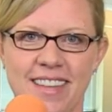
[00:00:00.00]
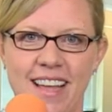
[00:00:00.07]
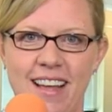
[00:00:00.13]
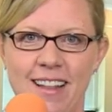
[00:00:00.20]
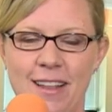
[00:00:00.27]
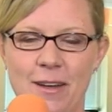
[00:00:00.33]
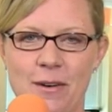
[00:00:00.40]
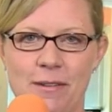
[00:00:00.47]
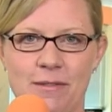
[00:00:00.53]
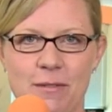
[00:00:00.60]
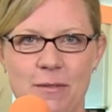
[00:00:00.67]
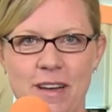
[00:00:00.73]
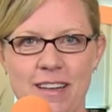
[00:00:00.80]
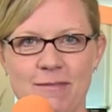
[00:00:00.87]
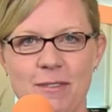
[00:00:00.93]
Hello,
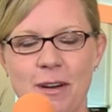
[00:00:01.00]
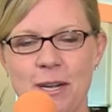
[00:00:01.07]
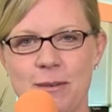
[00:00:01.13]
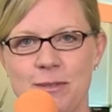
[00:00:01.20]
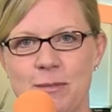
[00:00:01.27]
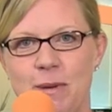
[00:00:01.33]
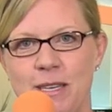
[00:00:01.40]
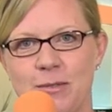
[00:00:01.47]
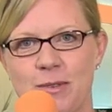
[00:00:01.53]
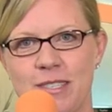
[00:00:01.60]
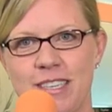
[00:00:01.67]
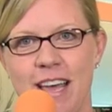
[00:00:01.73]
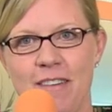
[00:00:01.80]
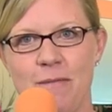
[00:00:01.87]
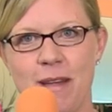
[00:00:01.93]
everyone. Welcome to
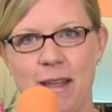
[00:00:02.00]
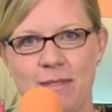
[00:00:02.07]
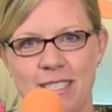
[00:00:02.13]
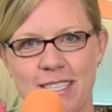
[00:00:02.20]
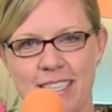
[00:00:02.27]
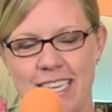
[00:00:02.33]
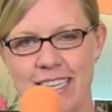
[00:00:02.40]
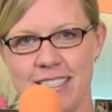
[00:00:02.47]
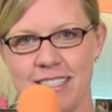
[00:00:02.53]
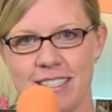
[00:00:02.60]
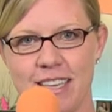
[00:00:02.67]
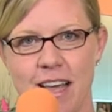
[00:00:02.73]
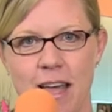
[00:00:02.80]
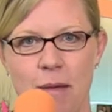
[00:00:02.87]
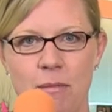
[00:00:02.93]
Spiceworks Live. My name is
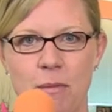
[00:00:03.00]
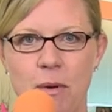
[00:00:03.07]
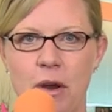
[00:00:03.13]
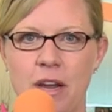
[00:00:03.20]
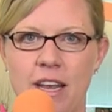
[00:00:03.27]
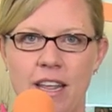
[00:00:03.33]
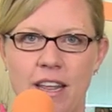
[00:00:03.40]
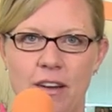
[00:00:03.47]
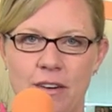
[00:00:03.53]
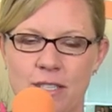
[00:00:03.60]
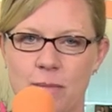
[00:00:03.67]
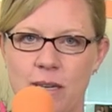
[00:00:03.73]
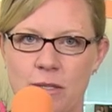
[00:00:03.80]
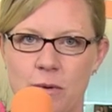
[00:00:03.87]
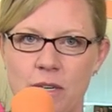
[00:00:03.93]
Elise. I am in marketing here at
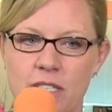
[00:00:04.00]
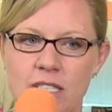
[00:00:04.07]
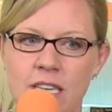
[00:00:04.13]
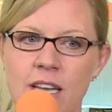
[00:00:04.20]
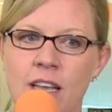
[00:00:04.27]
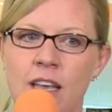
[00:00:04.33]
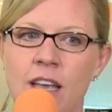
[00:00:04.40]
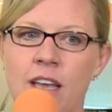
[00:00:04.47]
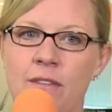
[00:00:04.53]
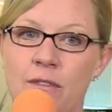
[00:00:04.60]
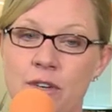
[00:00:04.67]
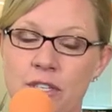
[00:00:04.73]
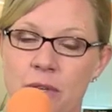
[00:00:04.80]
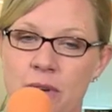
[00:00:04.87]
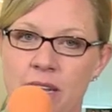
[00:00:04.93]
Spiceworks. If
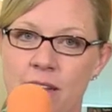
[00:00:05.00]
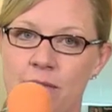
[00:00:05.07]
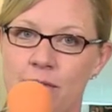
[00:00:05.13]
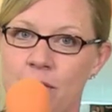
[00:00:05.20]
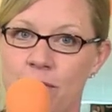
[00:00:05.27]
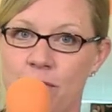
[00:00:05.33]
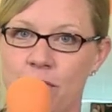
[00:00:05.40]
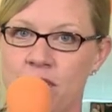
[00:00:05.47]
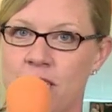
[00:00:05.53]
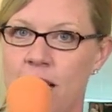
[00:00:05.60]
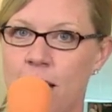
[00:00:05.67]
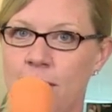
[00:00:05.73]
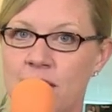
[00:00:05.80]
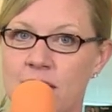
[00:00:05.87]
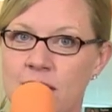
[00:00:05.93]
you're tuning in for the first
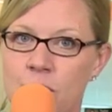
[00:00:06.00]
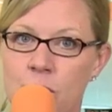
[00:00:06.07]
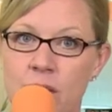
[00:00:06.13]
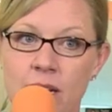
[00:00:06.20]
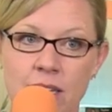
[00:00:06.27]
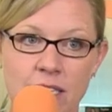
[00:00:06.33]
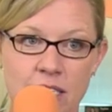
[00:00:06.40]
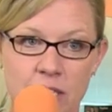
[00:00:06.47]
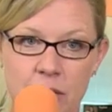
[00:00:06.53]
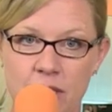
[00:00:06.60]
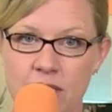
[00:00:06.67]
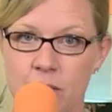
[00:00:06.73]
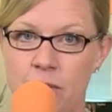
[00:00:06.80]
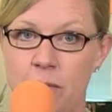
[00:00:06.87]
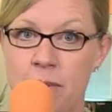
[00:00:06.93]
time, this is a weekly
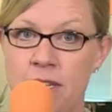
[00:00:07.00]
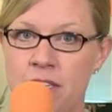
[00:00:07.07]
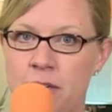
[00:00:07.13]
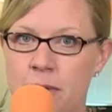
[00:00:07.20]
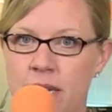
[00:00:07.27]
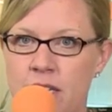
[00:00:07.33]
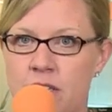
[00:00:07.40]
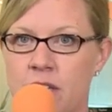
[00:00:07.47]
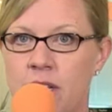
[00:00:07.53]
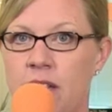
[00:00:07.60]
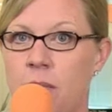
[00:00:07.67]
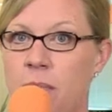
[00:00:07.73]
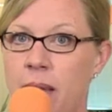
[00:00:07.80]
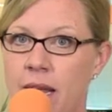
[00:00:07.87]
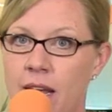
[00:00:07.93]
series that we've been doing during
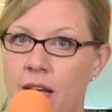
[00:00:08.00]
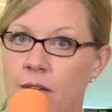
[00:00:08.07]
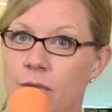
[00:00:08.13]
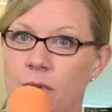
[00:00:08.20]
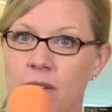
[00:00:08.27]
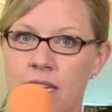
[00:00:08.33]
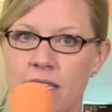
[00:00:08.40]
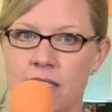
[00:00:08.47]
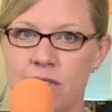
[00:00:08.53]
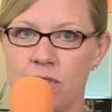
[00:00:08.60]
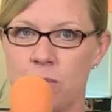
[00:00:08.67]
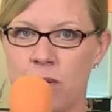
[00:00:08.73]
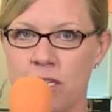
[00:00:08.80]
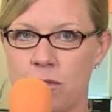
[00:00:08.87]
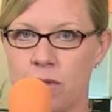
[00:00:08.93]
the beta release of
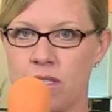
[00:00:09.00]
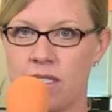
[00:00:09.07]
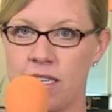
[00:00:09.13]
Spiceworks